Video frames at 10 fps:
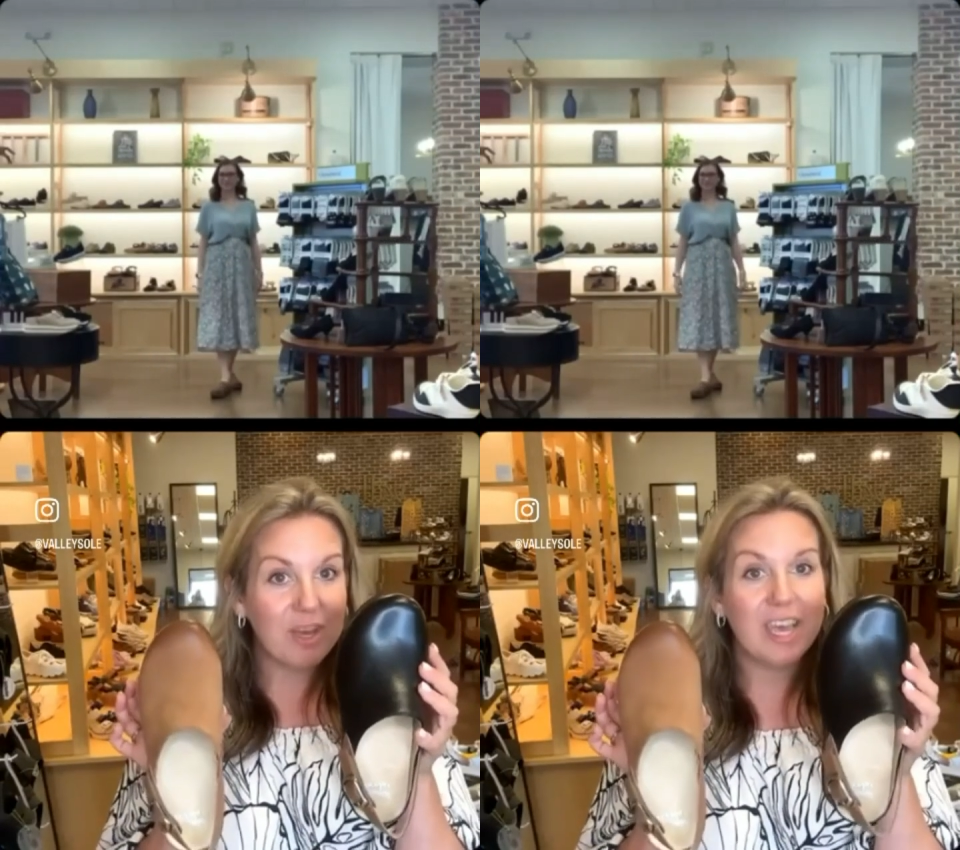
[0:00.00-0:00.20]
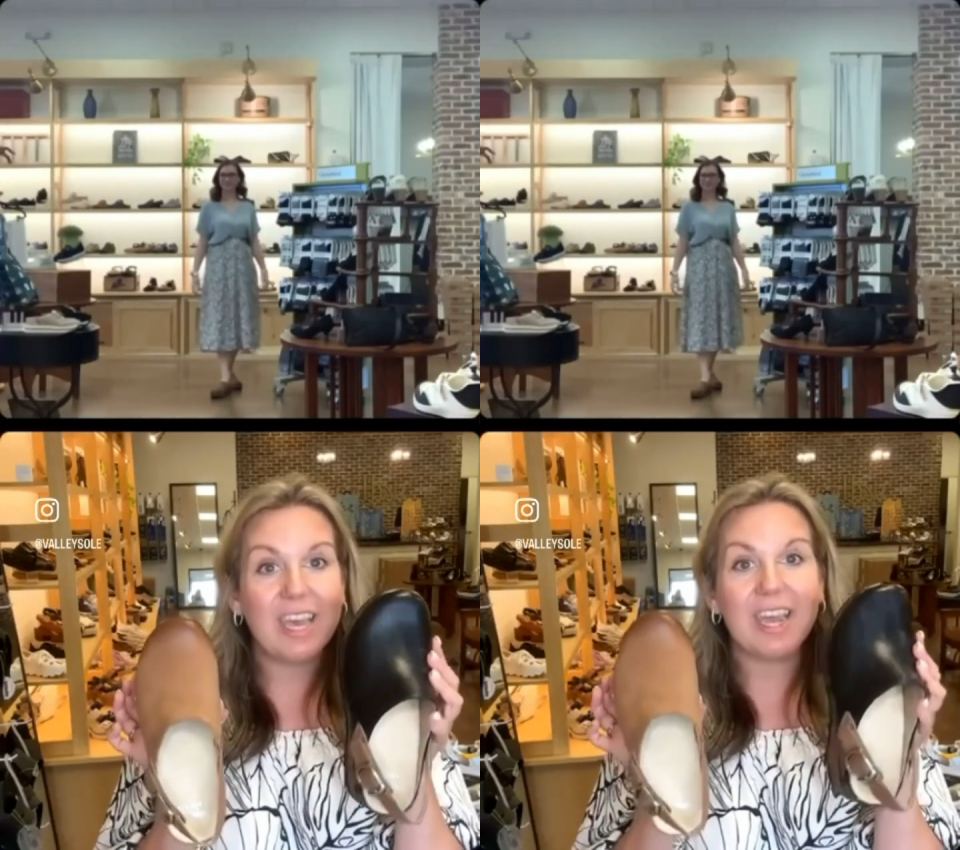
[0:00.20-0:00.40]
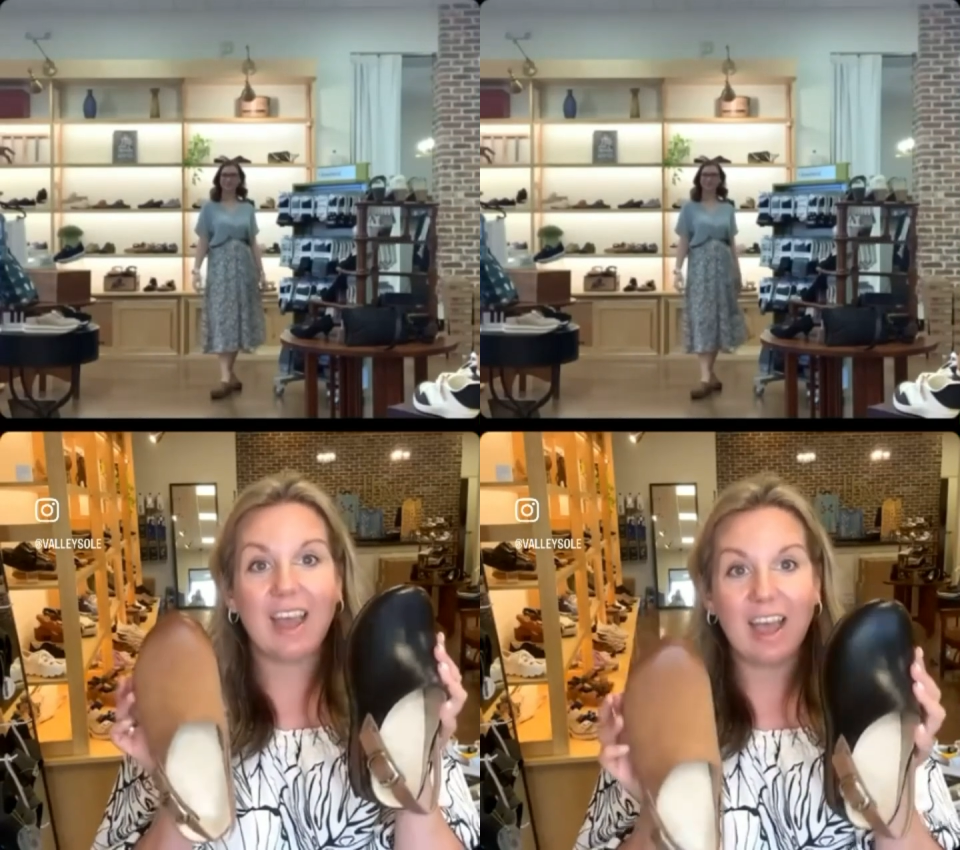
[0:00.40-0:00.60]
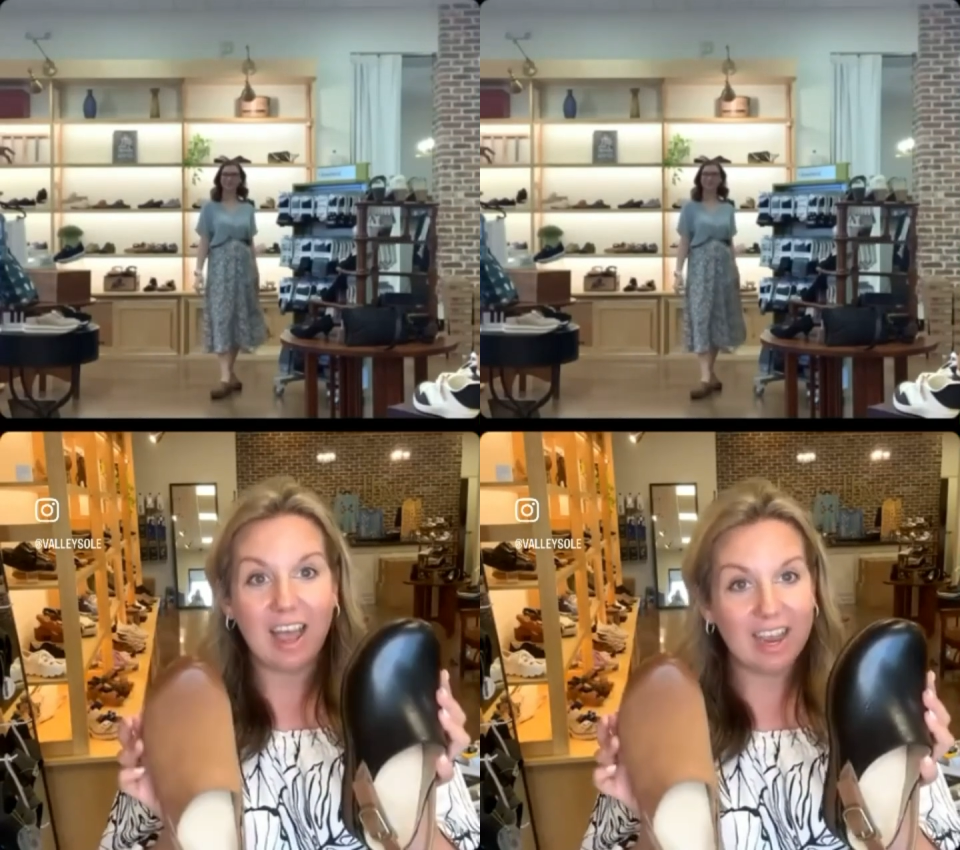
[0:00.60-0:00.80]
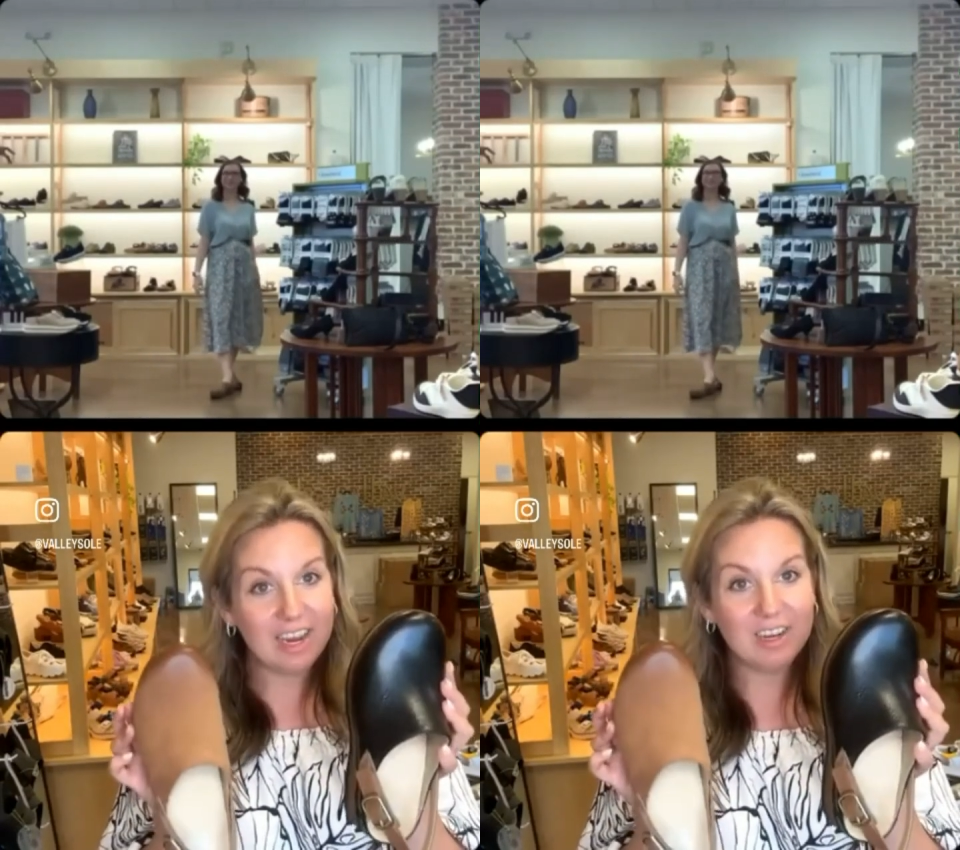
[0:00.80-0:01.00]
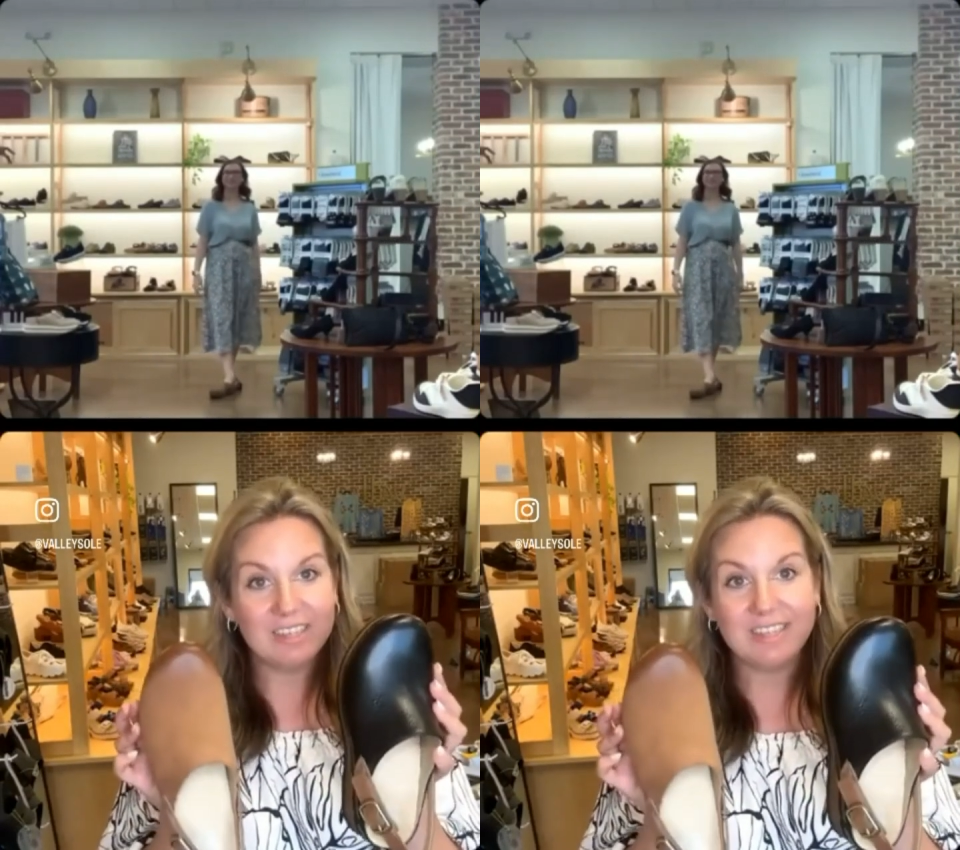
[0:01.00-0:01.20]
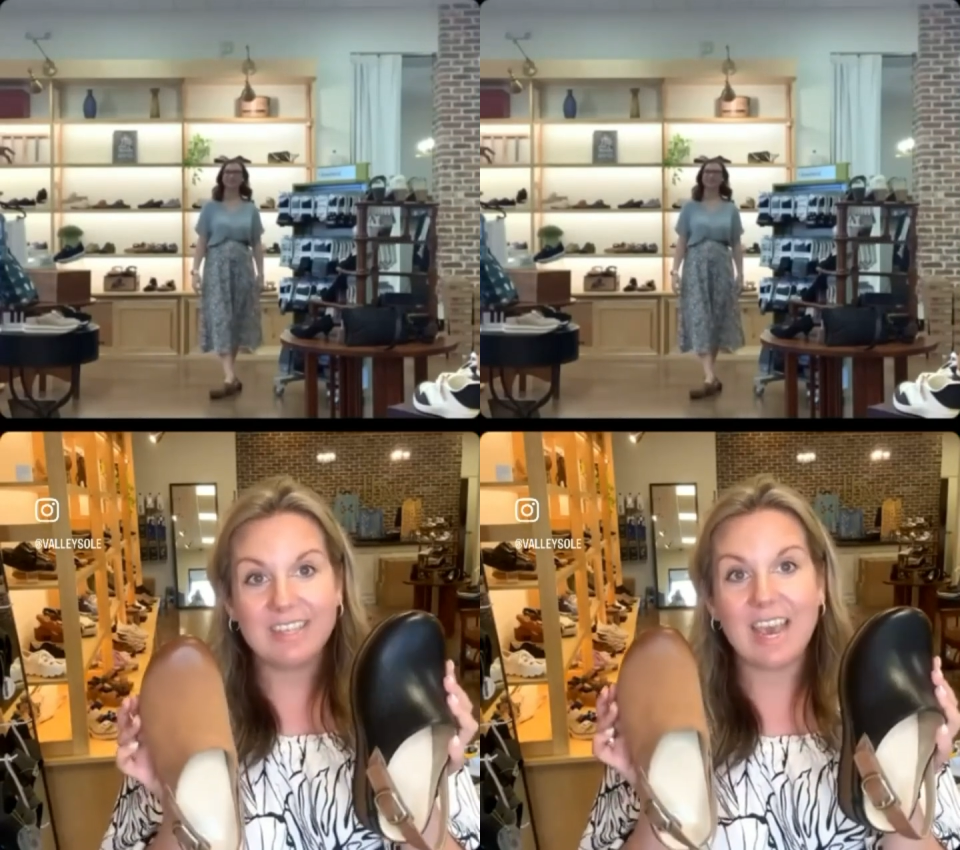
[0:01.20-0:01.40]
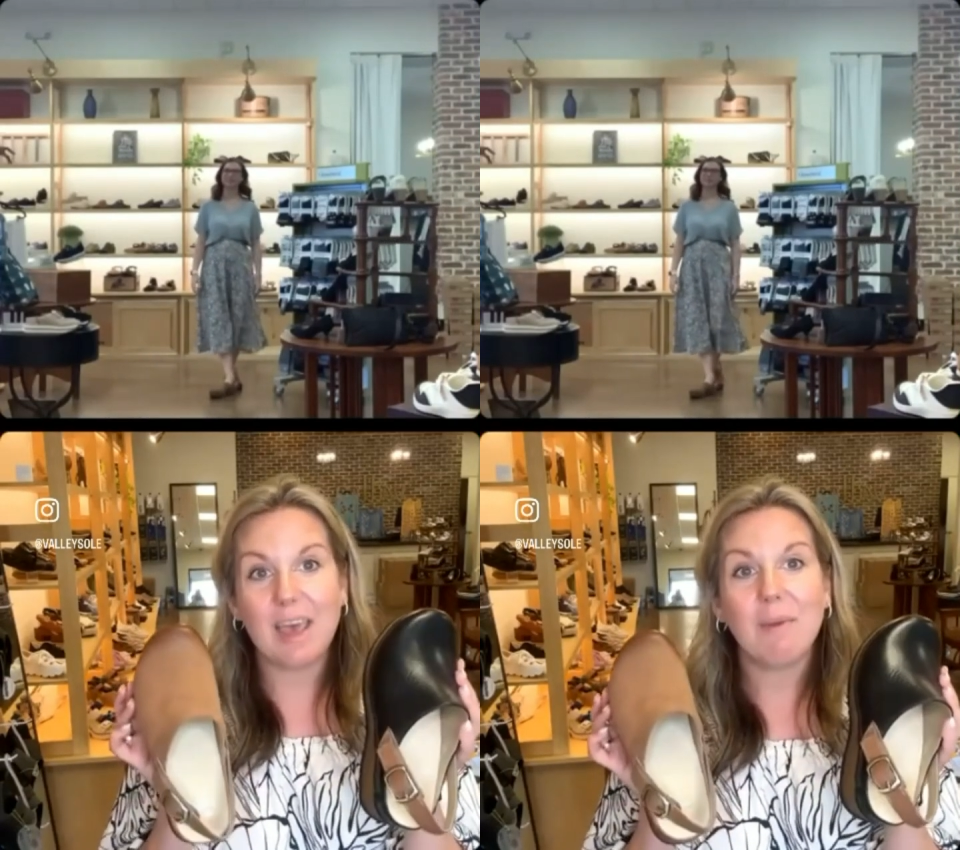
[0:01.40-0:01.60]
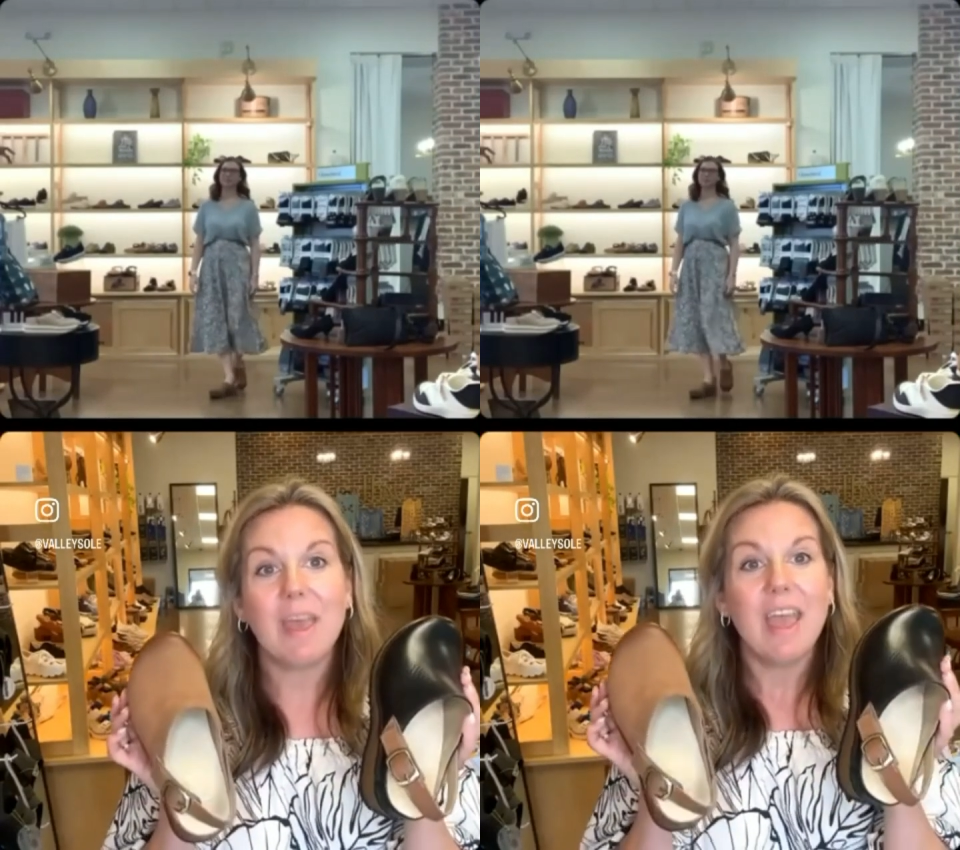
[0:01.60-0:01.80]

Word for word: a higher instep.